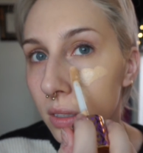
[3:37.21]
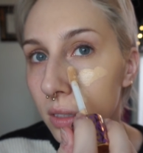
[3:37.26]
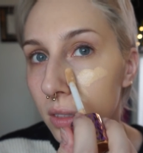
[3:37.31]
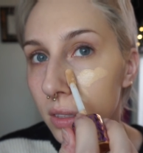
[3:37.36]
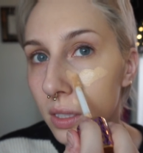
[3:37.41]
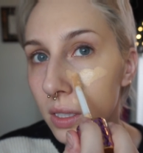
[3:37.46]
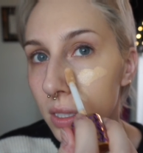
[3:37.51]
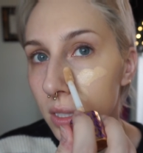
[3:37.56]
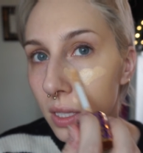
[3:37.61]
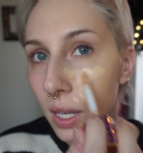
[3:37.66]

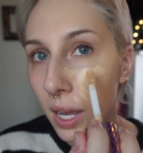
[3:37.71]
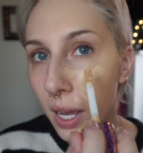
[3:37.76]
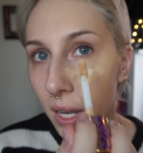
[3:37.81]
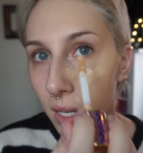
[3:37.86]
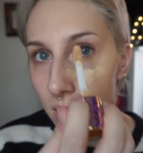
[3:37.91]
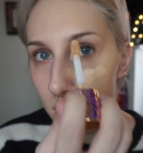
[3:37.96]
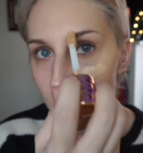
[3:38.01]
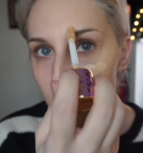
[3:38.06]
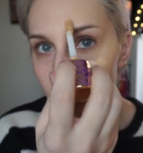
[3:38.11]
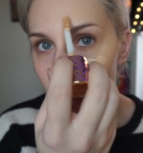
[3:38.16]
just to
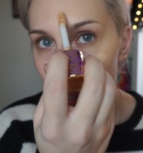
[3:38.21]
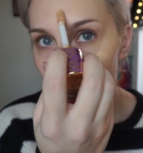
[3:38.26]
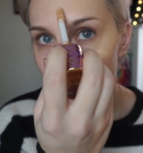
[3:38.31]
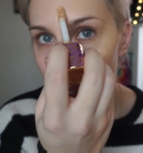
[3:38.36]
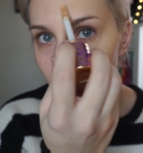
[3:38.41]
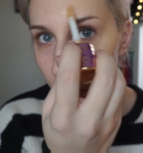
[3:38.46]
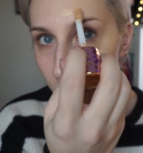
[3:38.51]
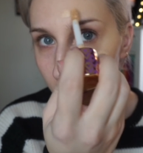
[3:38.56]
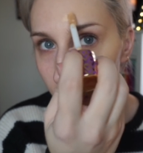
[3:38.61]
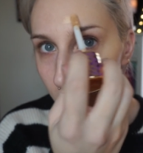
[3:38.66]
add some more
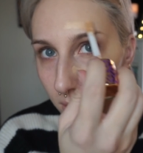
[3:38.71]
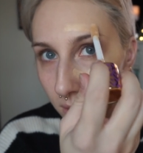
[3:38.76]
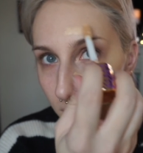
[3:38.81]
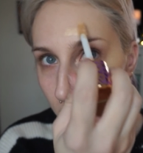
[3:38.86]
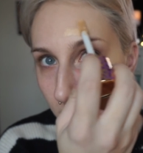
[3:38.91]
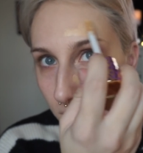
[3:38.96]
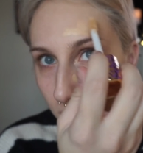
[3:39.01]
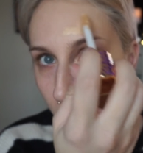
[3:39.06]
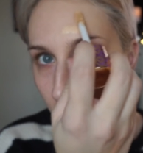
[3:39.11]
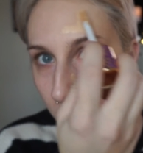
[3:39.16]

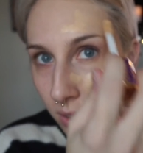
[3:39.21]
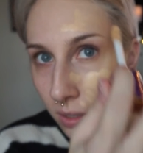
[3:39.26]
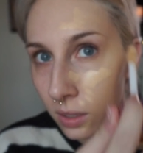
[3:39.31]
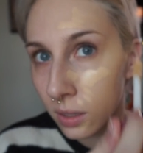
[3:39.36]
coverage.